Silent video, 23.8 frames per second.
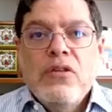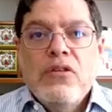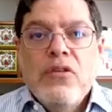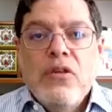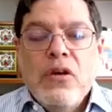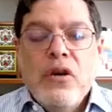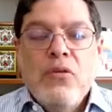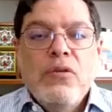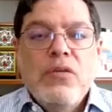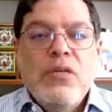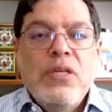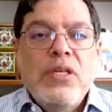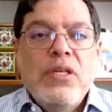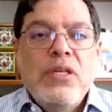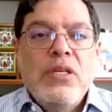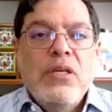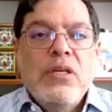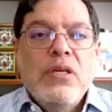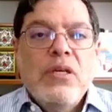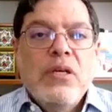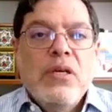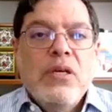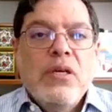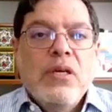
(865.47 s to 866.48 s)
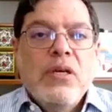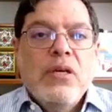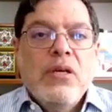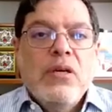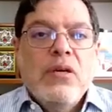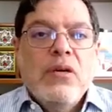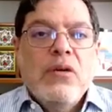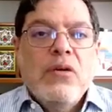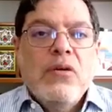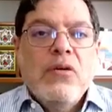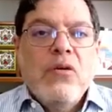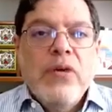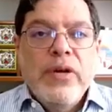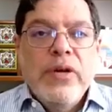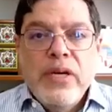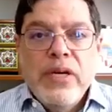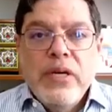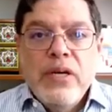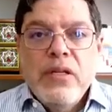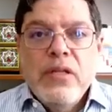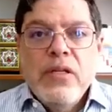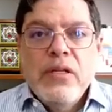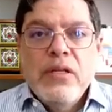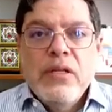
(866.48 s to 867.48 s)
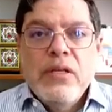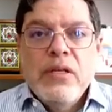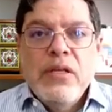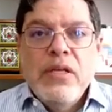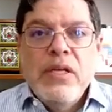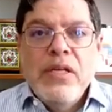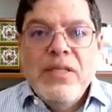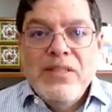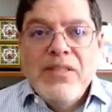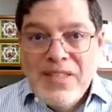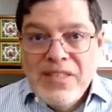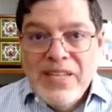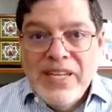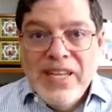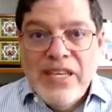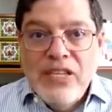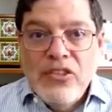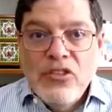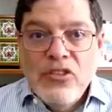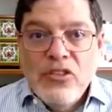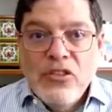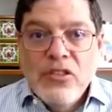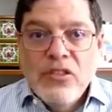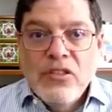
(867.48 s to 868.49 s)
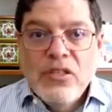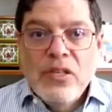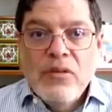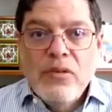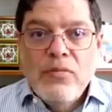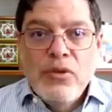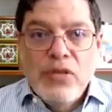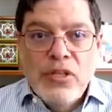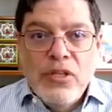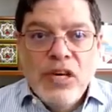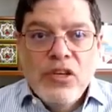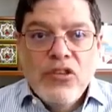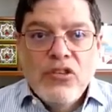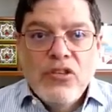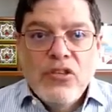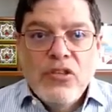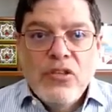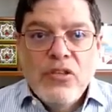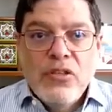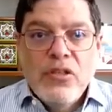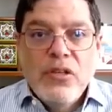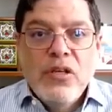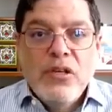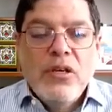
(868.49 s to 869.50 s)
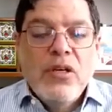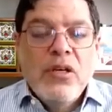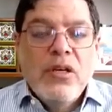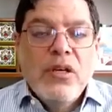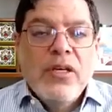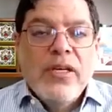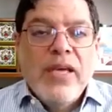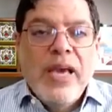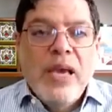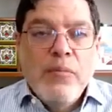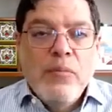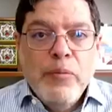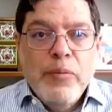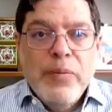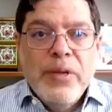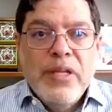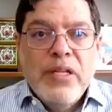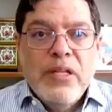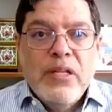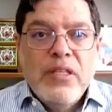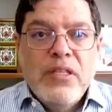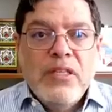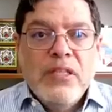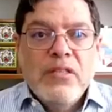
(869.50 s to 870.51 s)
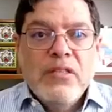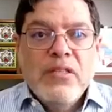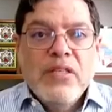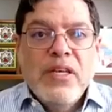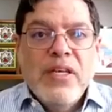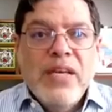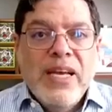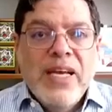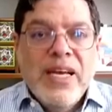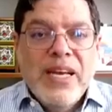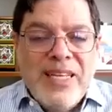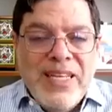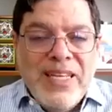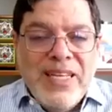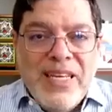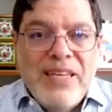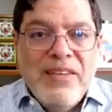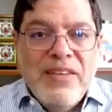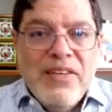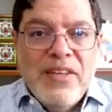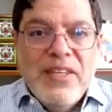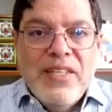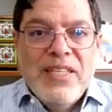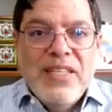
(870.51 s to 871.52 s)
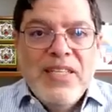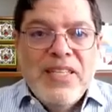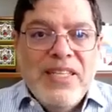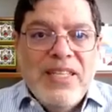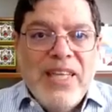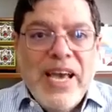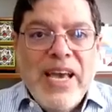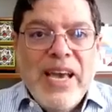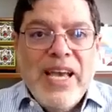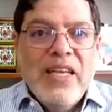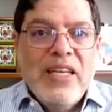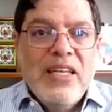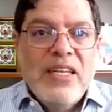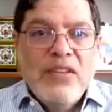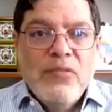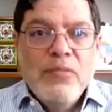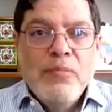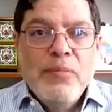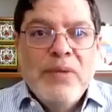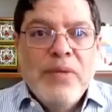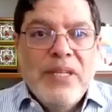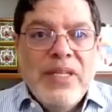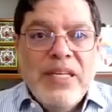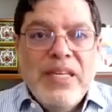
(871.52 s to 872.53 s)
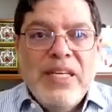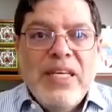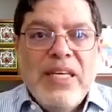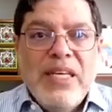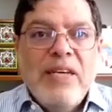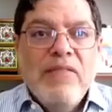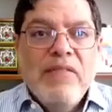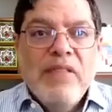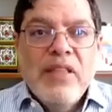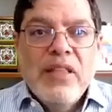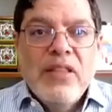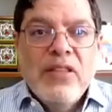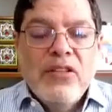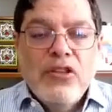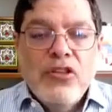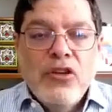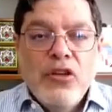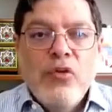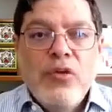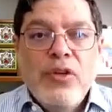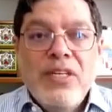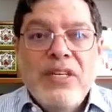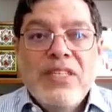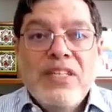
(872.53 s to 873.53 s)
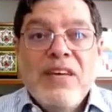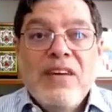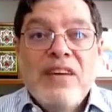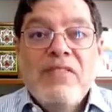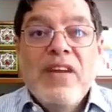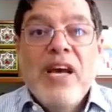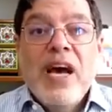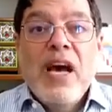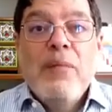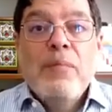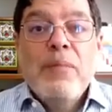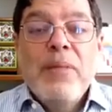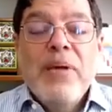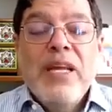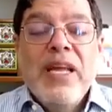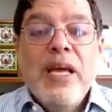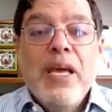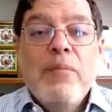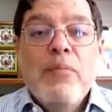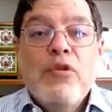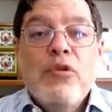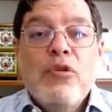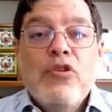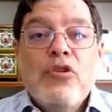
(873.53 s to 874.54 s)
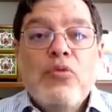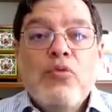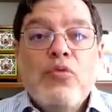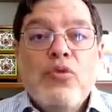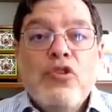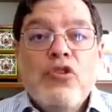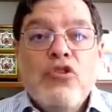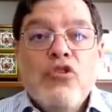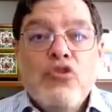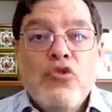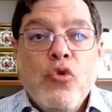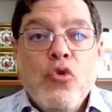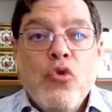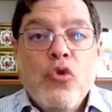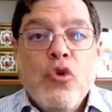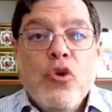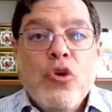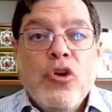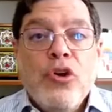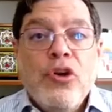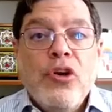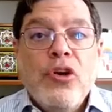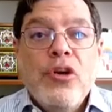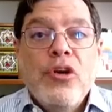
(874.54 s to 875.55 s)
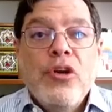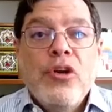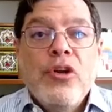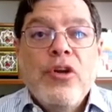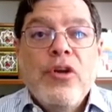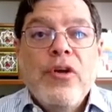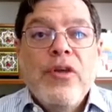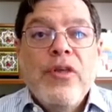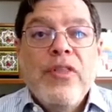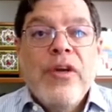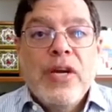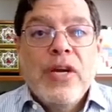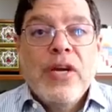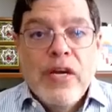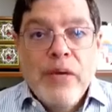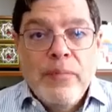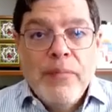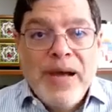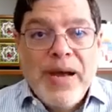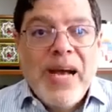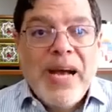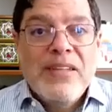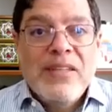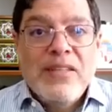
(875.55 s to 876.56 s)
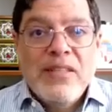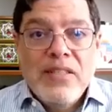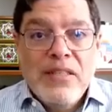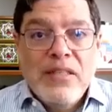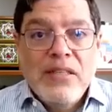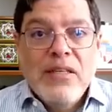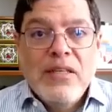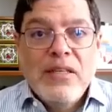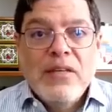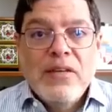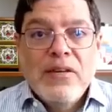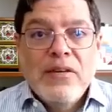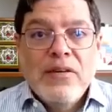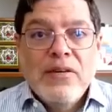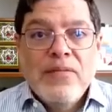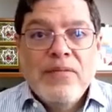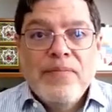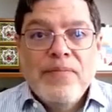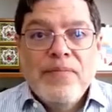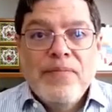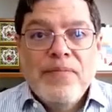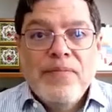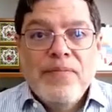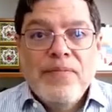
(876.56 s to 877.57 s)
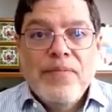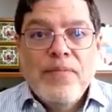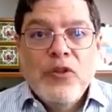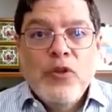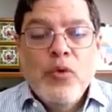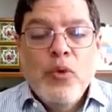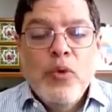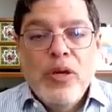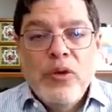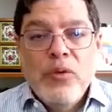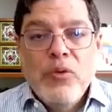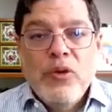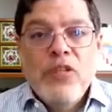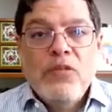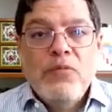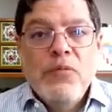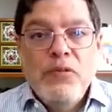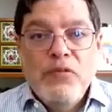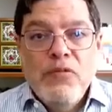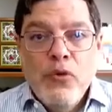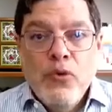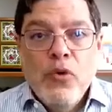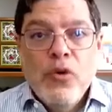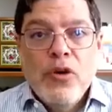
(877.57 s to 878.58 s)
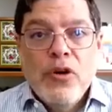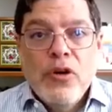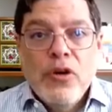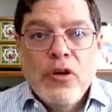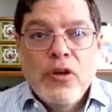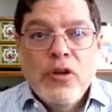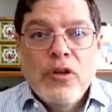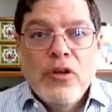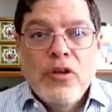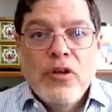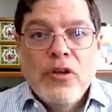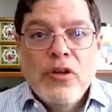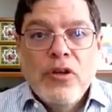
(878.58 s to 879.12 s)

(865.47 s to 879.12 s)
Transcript: Saudi oil installations and production capabilities. And even today, it is believed that the Saudis have not been able to restore their capacity to what it was before.